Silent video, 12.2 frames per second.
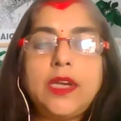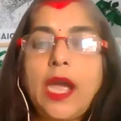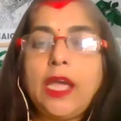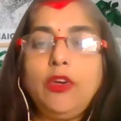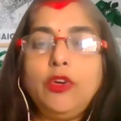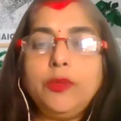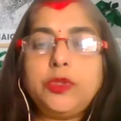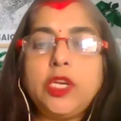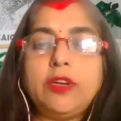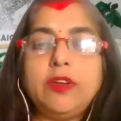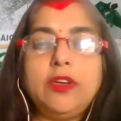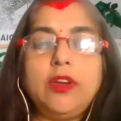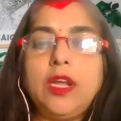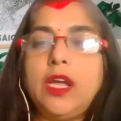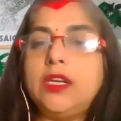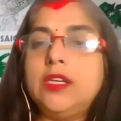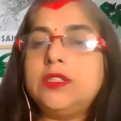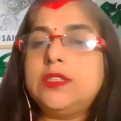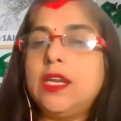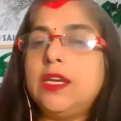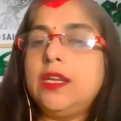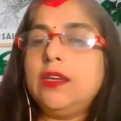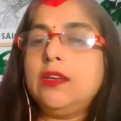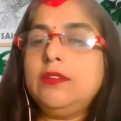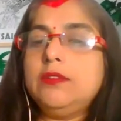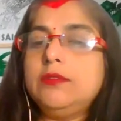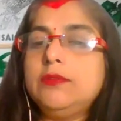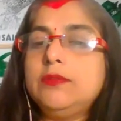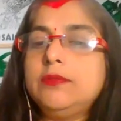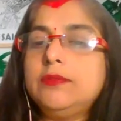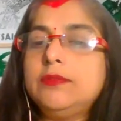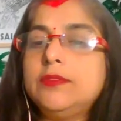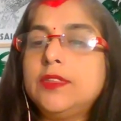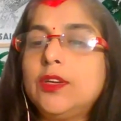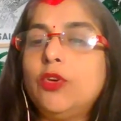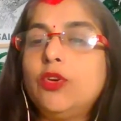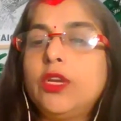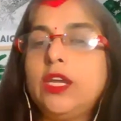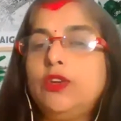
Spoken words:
I hope children you are understanding. Okay,